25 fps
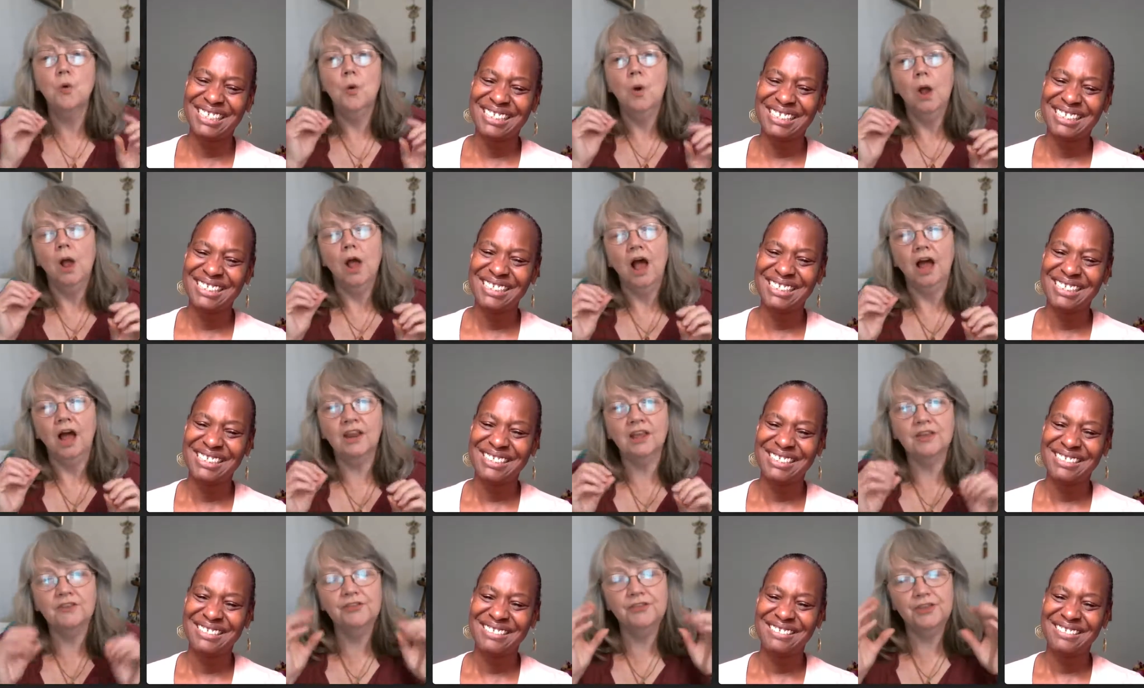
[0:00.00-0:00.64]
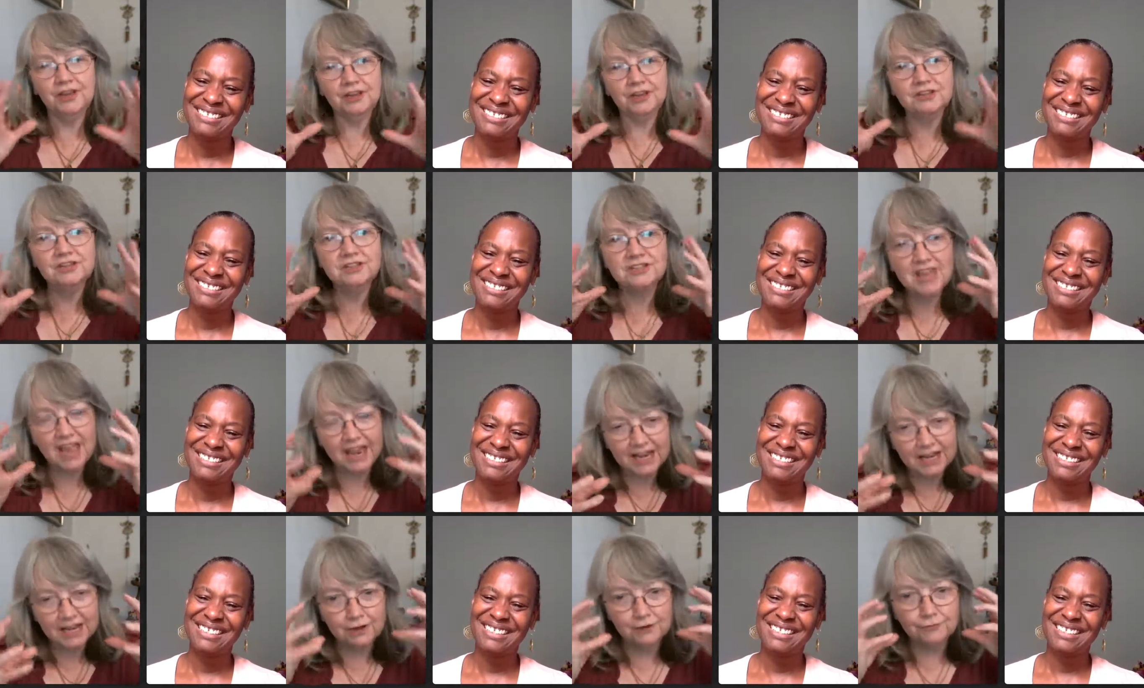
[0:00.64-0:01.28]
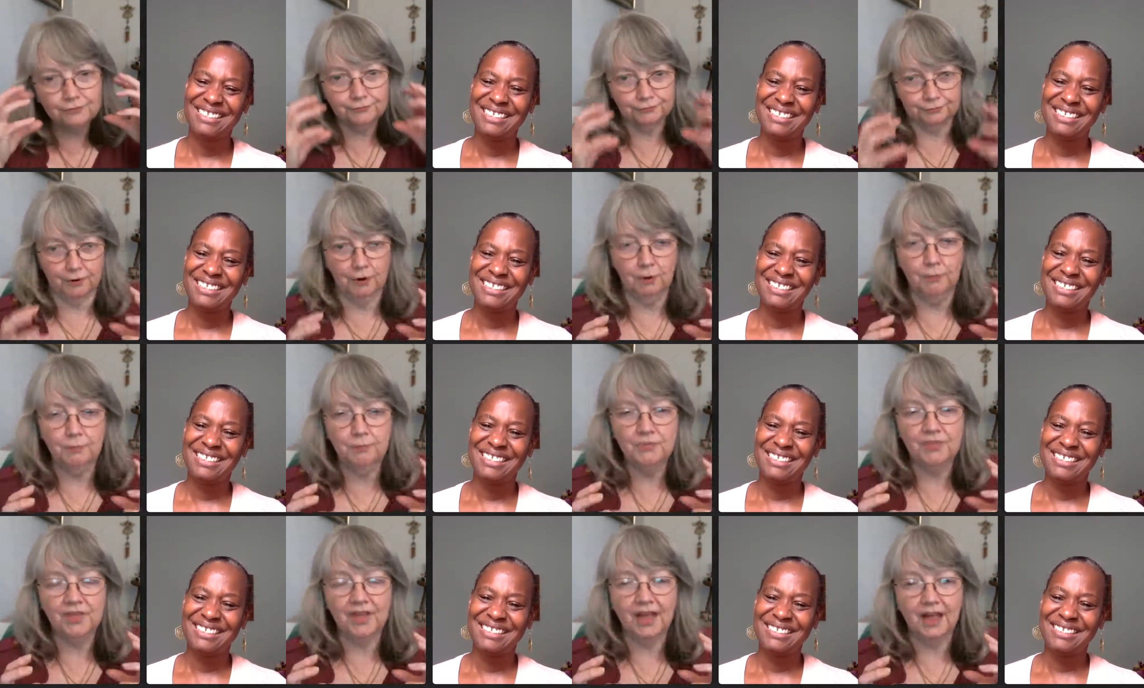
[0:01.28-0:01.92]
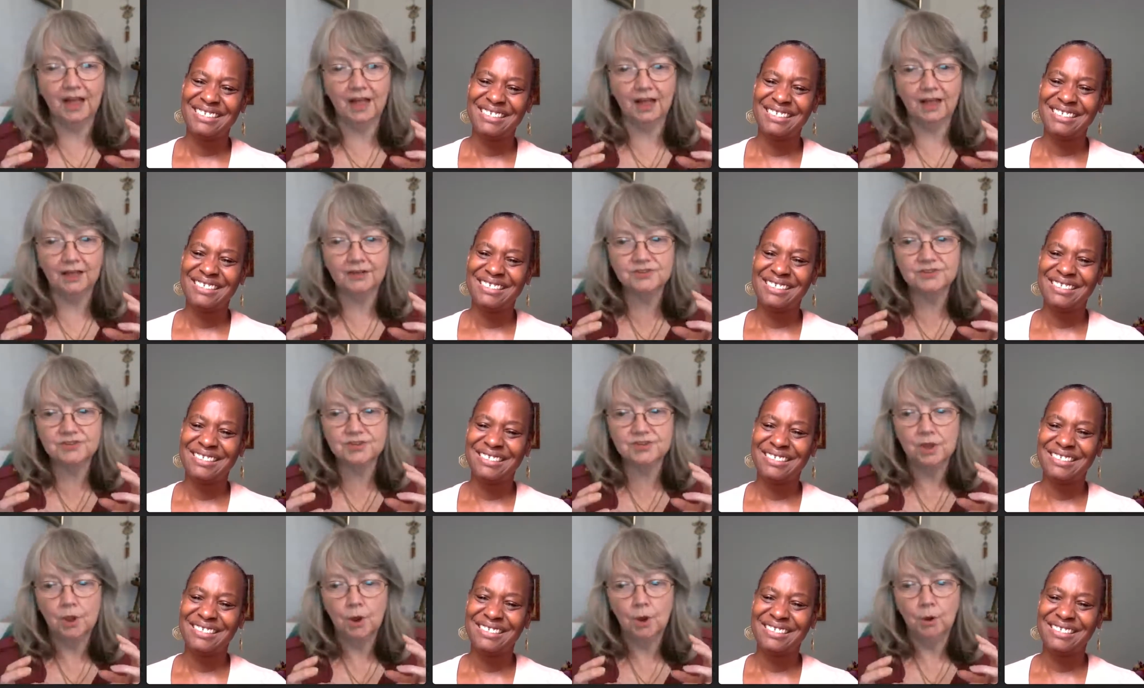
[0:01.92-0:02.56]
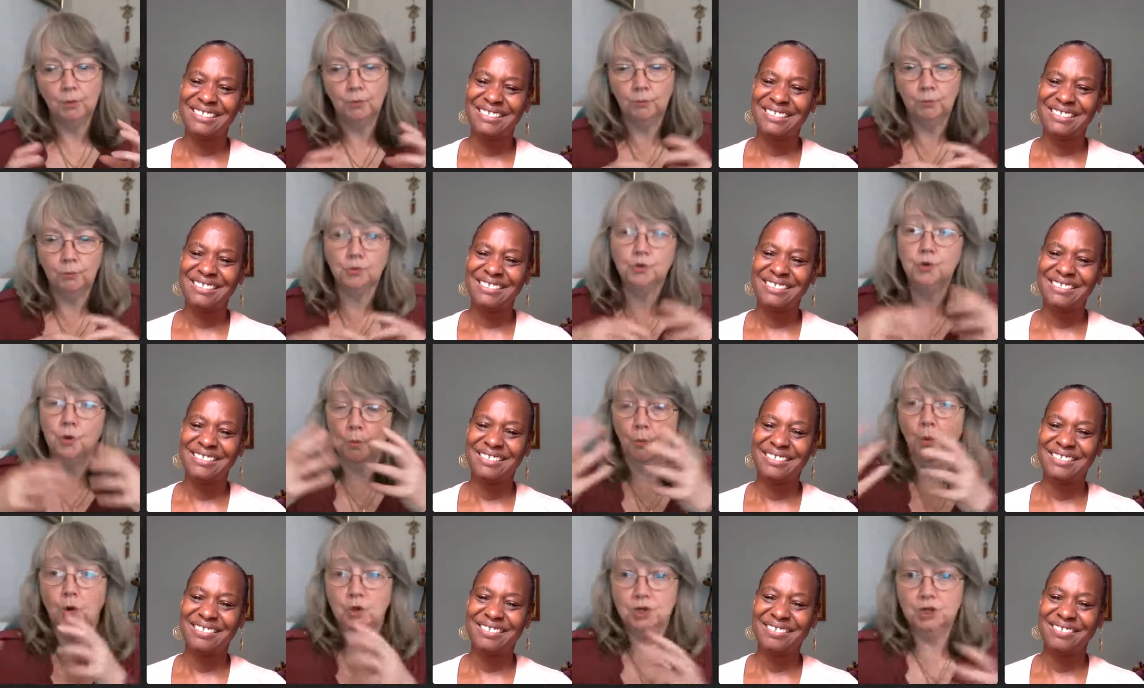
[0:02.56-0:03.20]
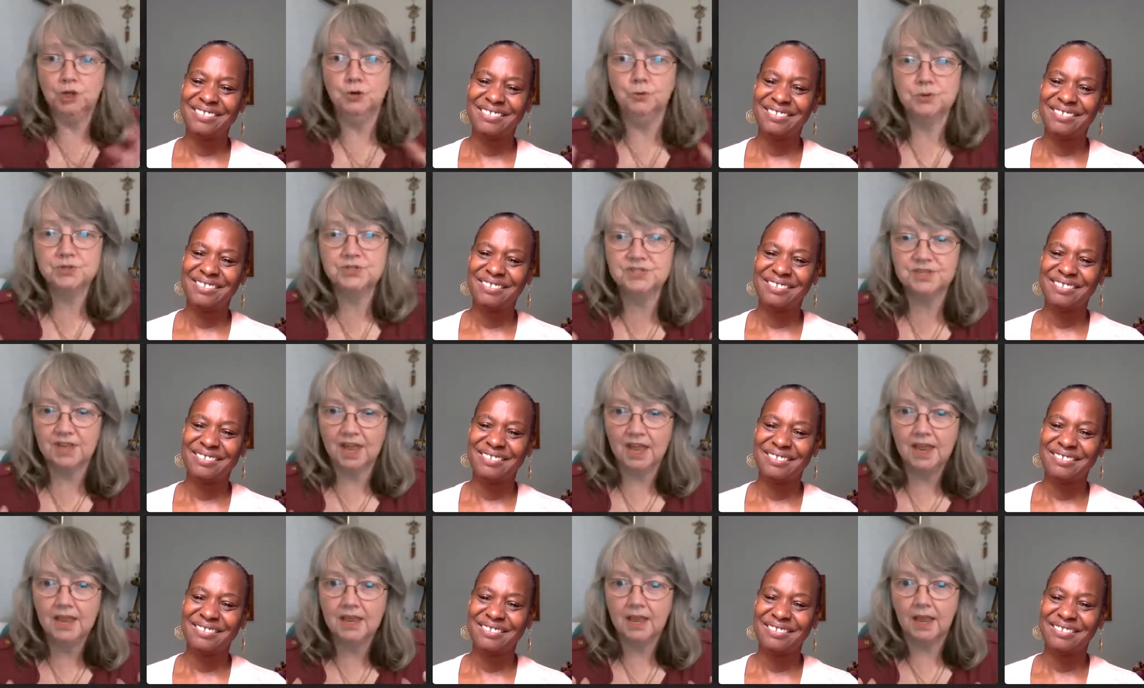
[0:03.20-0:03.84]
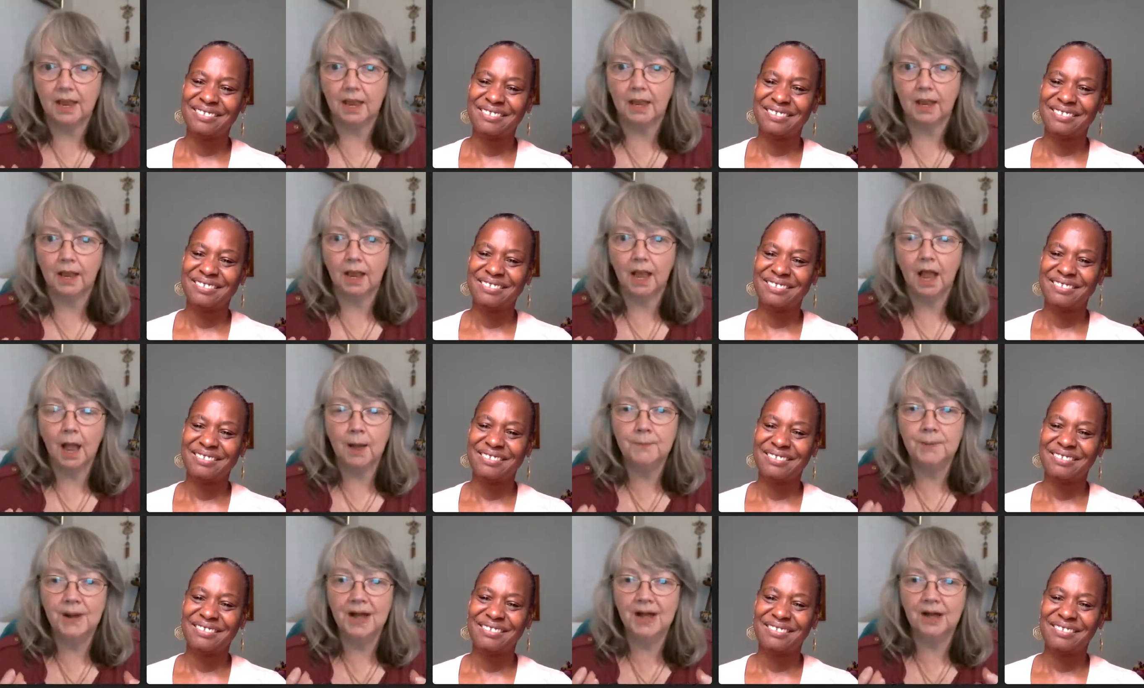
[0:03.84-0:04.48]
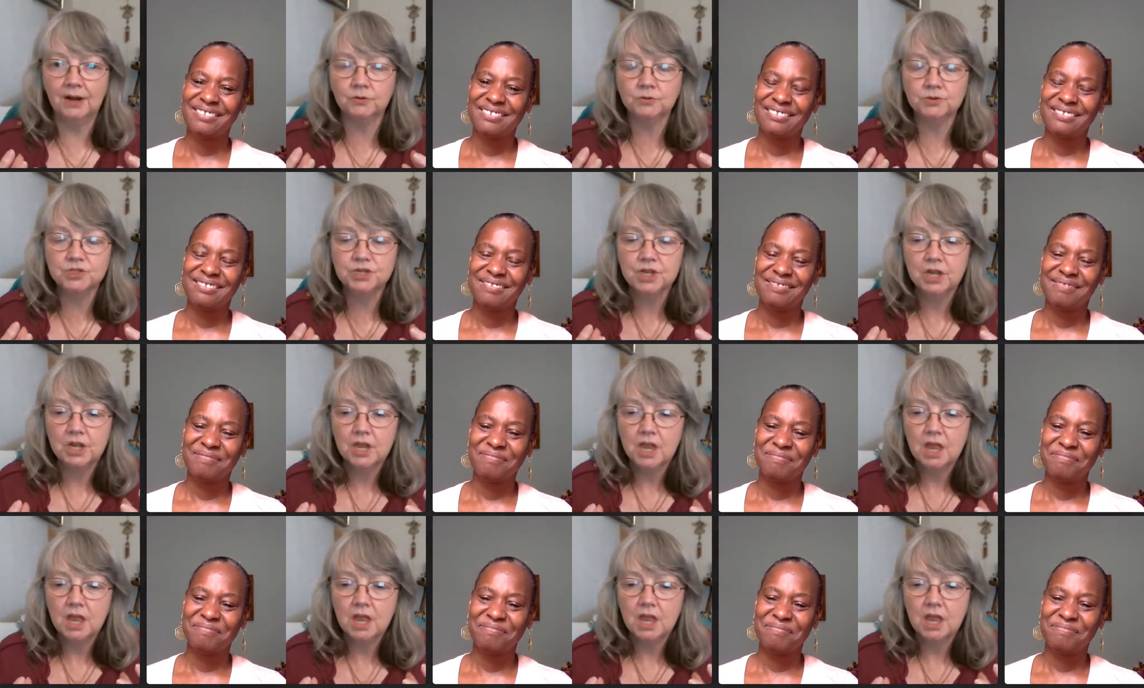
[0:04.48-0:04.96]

Speaker 1: so, and I think take from that you, what you were saying about